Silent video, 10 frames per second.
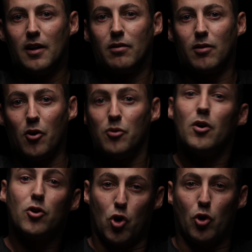So
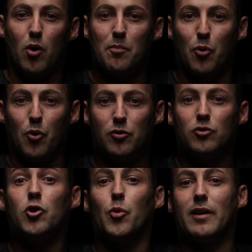got her on board.
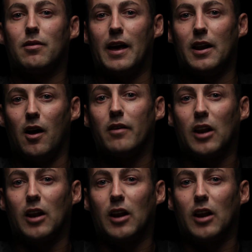2 weeks later, I was at